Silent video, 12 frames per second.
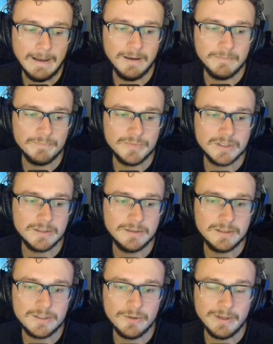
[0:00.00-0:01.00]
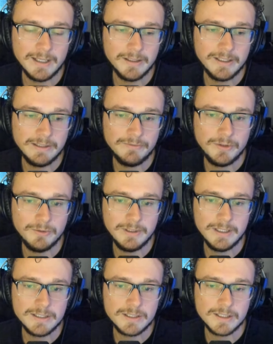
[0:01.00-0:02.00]
The duality of who
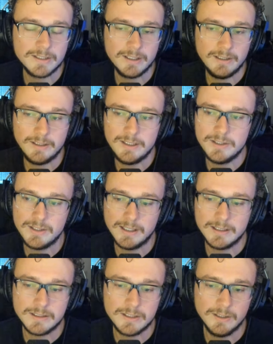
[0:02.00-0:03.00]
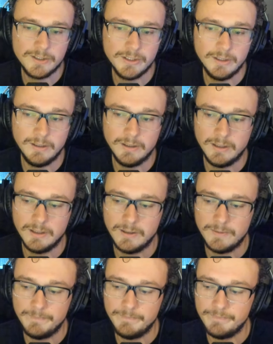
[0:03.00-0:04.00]
he is, because he's got such
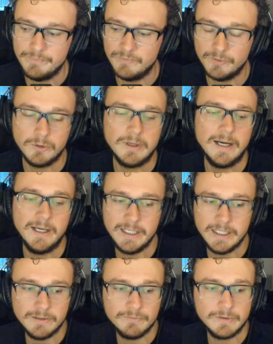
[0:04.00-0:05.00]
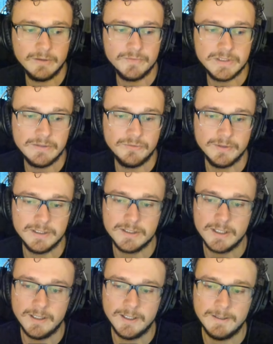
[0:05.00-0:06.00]
a variety of different
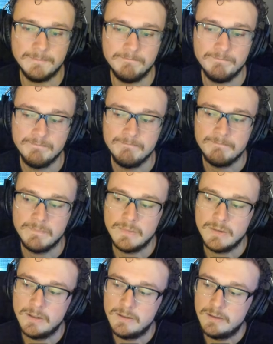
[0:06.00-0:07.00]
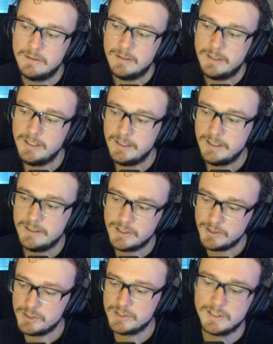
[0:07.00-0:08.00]
he
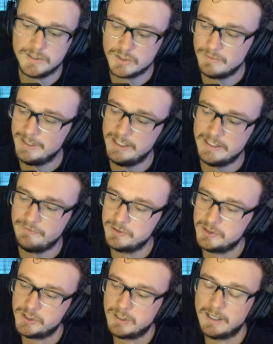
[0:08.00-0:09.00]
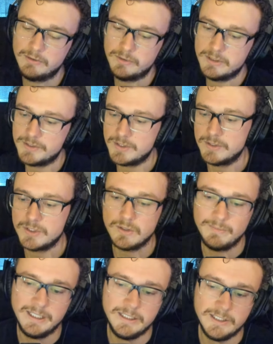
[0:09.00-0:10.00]
touches on so many different genres and so
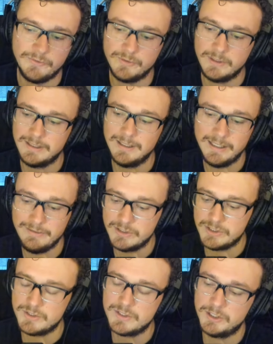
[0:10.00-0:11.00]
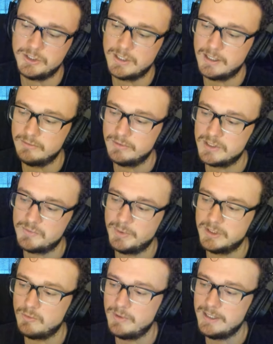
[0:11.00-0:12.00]
many different, not even just the genres,
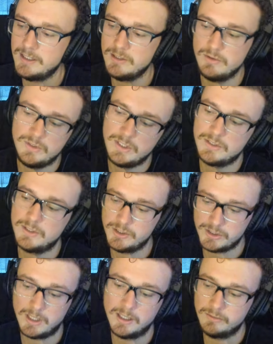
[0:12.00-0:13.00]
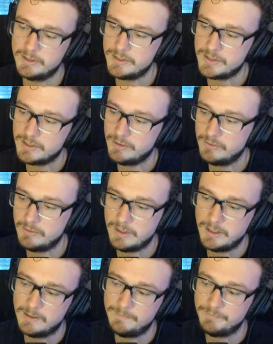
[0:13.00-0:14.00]
but the way he uses the genres to
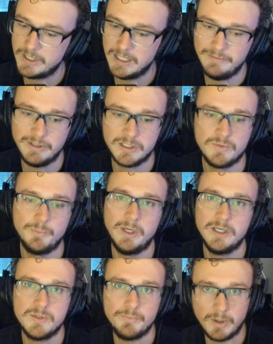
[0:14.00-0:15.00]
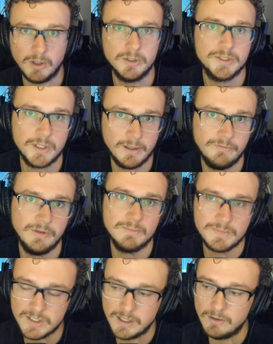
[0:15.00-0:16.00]
kind of express parts of
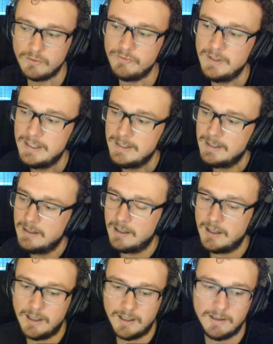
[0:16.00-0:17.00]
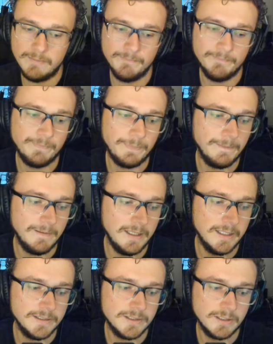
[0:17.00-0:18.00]
himself.
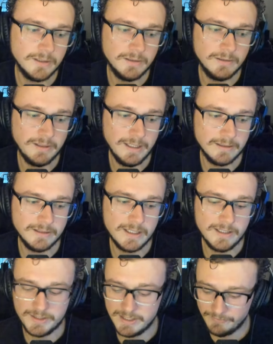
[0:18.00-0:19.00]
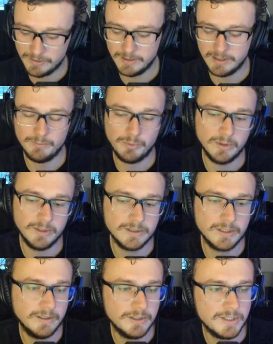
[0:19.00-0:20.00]
It's definitely important
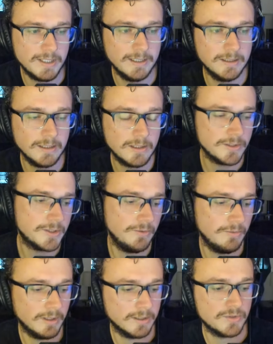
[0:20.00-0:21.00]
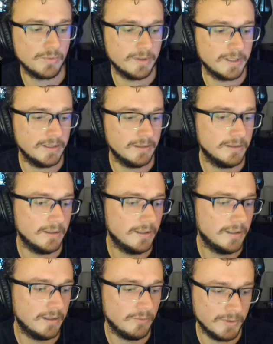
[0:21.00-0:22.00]
to understand that there's nuance within
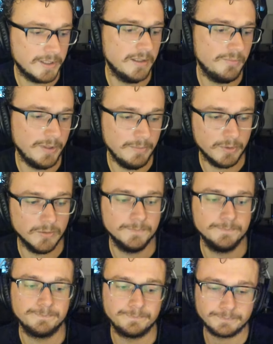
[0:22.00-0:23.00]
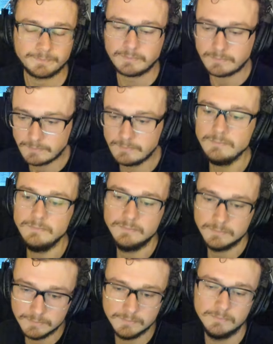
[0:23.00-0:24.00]
within people. Take me so what I
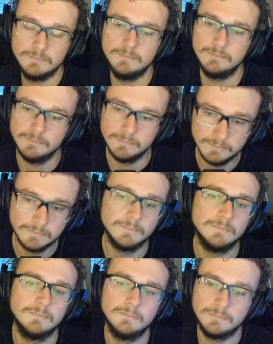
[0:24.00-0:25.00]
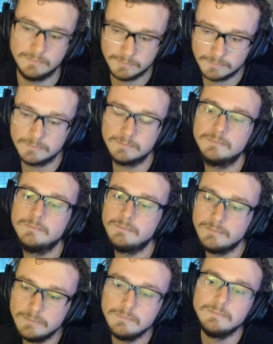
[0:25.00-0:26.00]
can taste it, the snare and the bass kit,
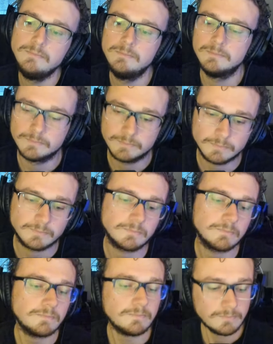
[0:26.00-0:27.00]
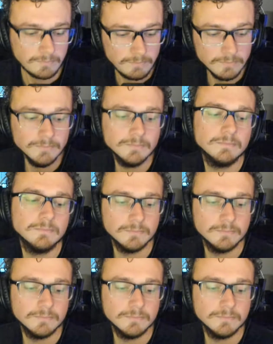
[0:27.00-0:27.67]
fuel it in my chest coming up from